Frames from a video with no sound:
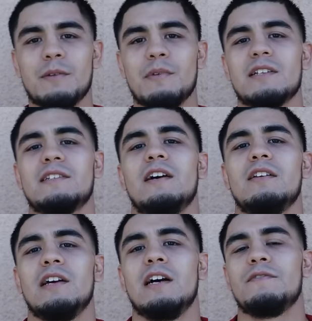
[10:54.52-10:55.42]
my entire
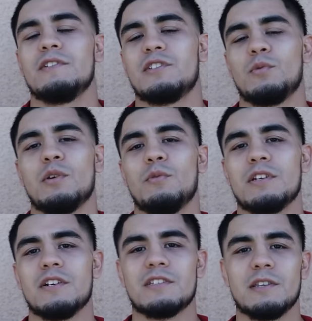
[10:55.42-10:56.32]
life. It's 21
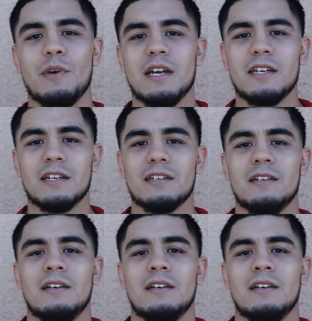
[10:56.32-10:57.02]
years in the making.